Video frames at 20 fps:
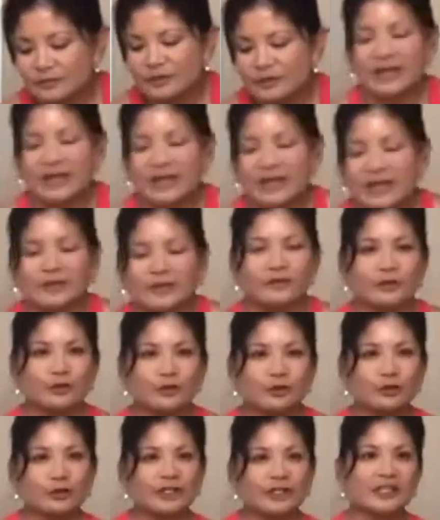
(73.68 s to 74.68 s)
if you're
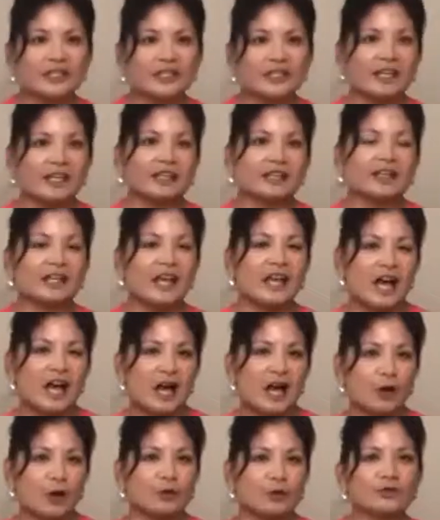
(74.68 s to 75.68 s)
looking at like
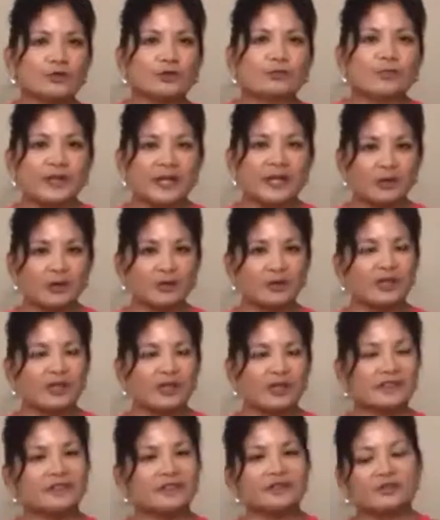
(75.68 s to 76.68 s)
how to pair these
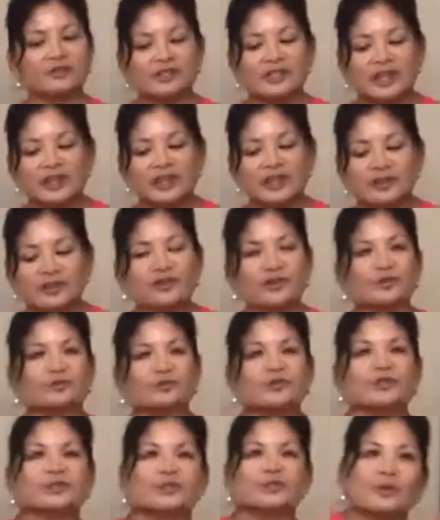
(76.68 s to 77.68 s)
two together, you would
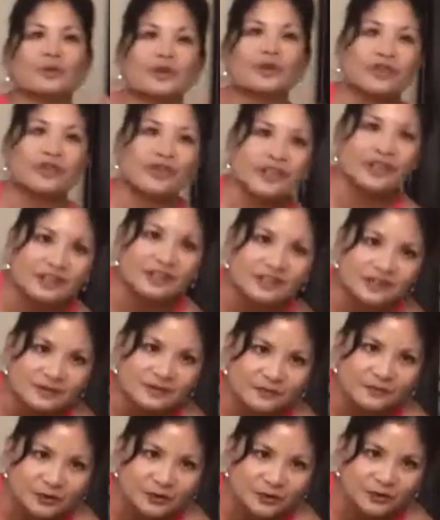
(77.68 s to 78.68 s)
do this
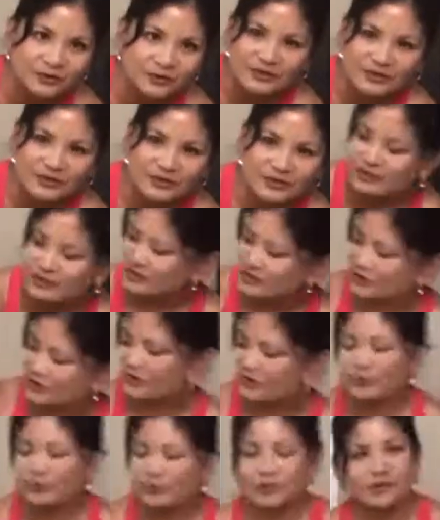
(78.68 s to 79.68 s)
first. So you
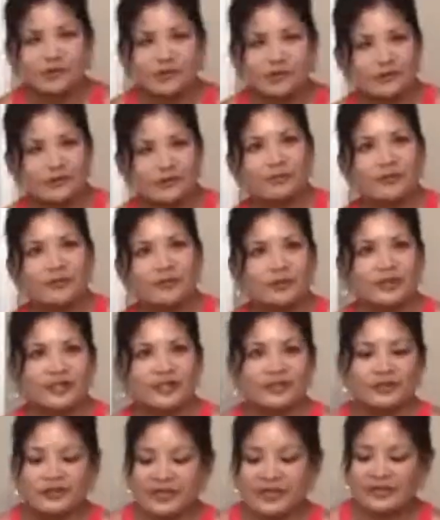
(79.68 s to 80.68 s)
would do your foam rolling, your
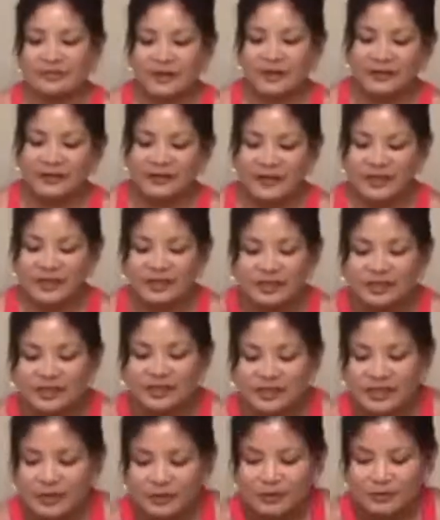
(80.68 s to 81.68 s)
self-myofascial
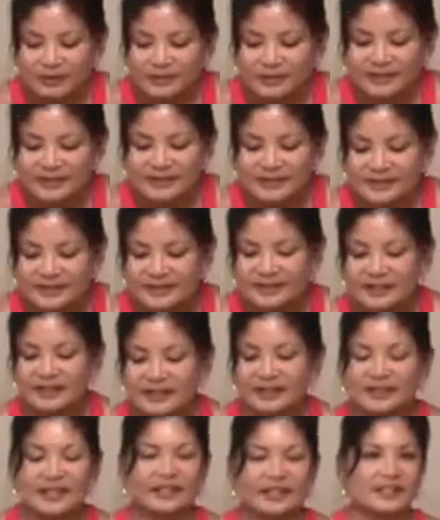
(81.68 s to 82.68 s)
release
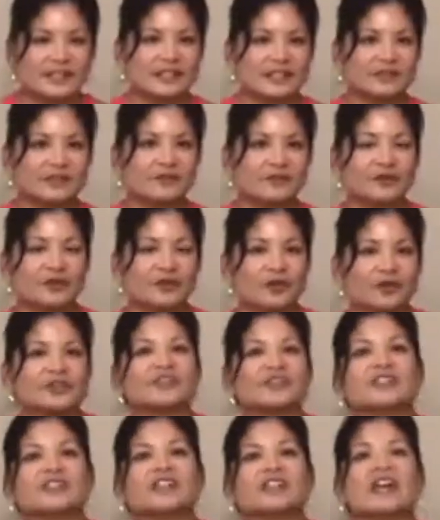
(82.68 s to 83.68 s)
techniques
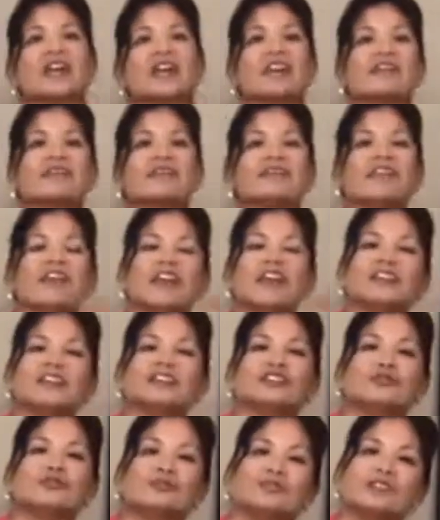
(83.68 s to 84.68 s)
first, and then
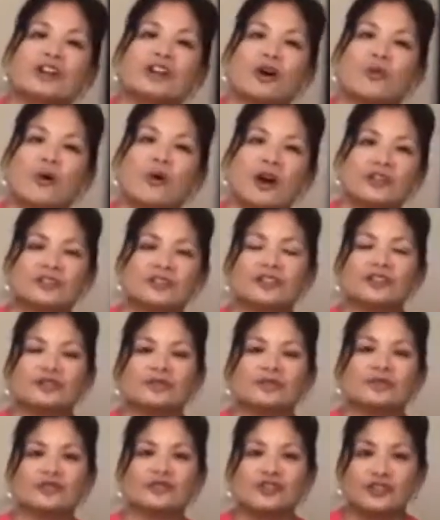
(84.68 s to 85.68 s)
you would go on to
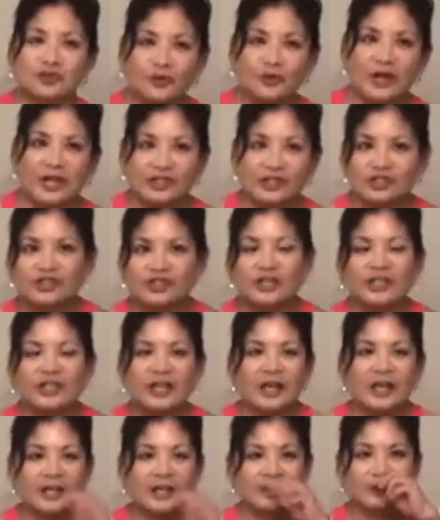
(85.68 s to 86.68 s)
stretch.
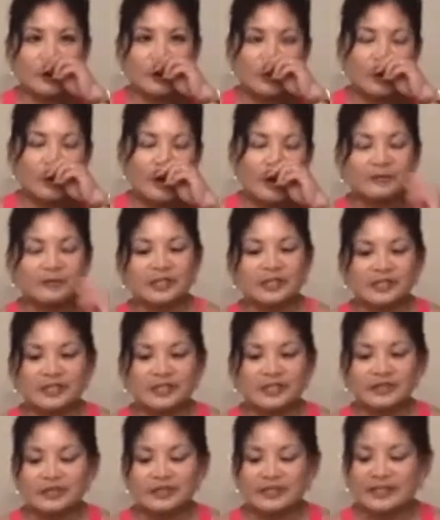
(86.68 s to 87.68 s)
So what I'm going to do
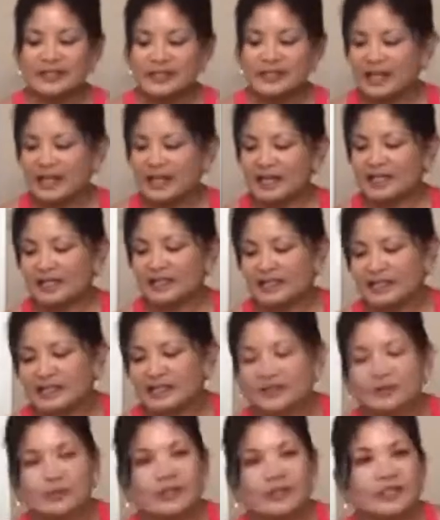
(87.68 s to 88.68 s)
today is
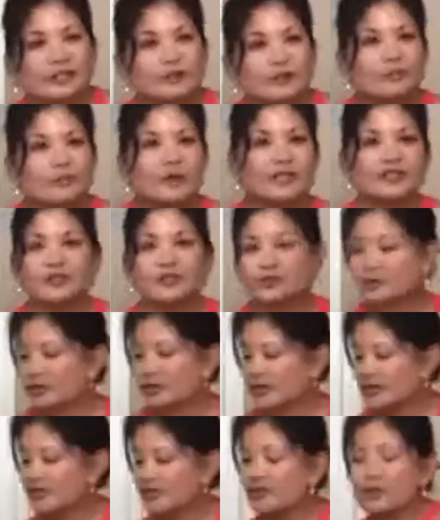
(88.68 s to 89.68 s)
we're going to learn by
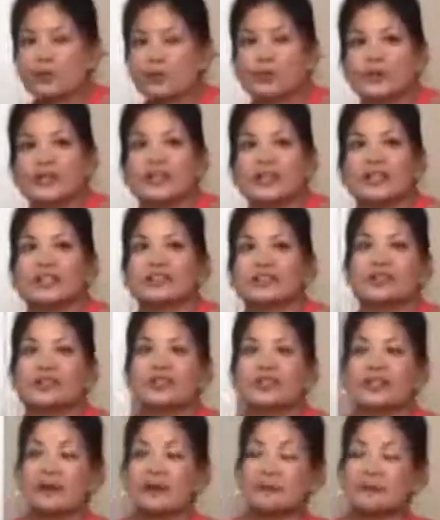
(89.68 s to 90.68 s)
doing. So
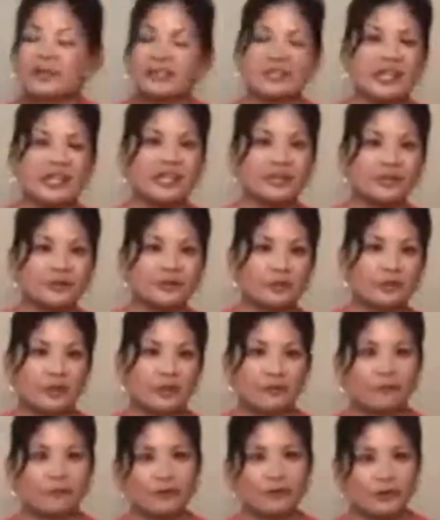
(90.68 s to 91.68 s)
I'm going to take you
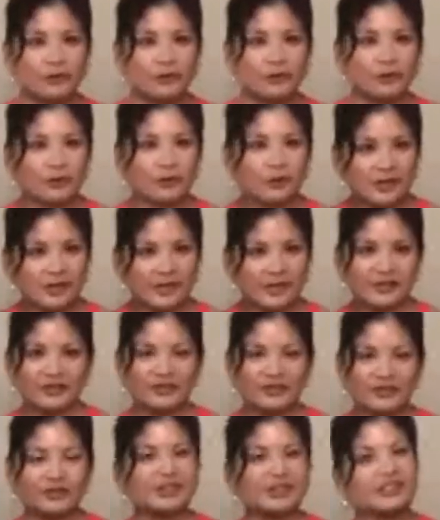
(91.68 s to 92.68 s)
through.
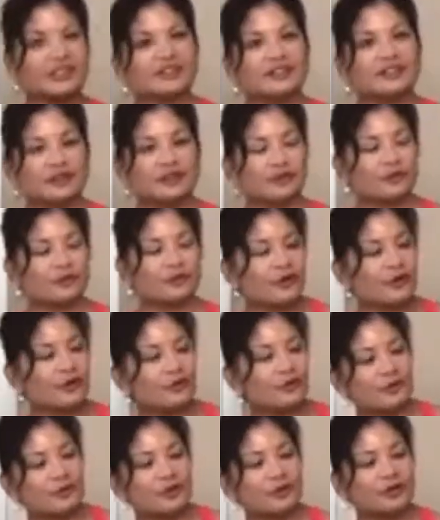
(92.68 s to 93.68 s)
You need your foam
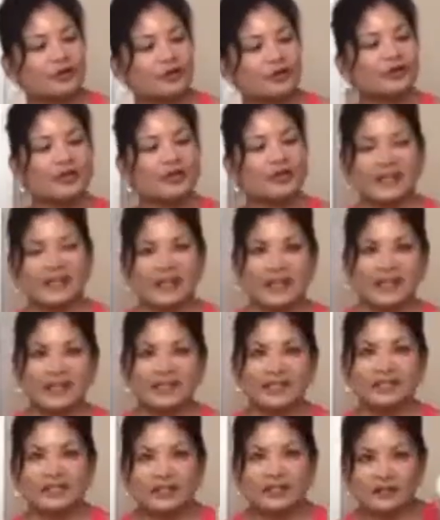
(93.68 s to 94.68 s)
roller and
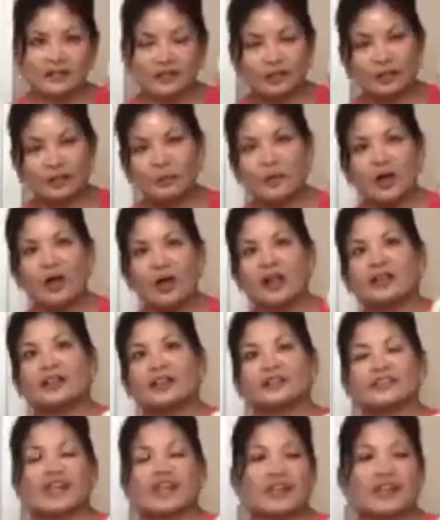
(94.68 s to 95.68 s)
a little ball, a
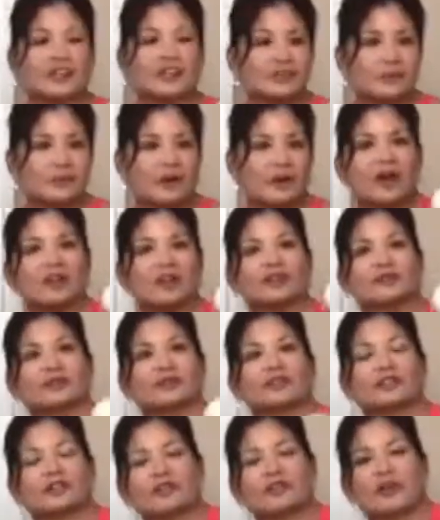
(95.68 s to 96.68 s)
tennis ball or a
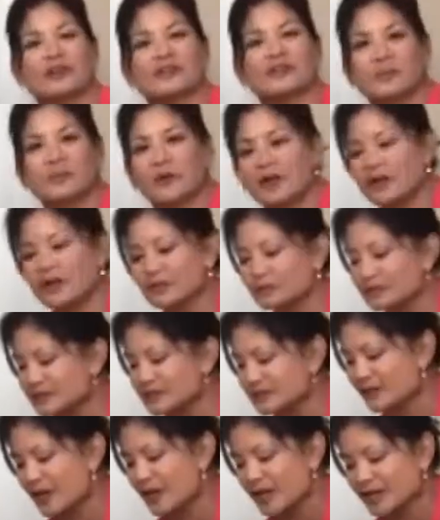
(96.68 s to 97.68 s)
lacrosse ball is
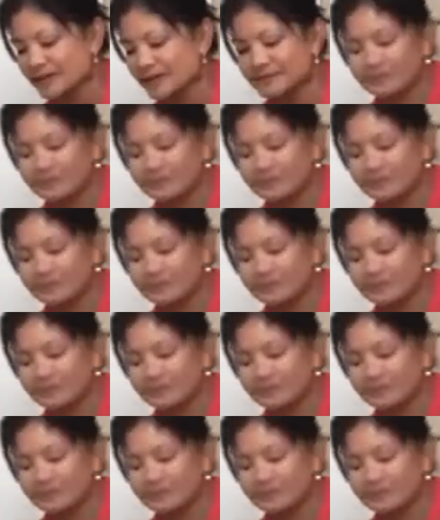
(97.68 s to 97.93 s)
fine.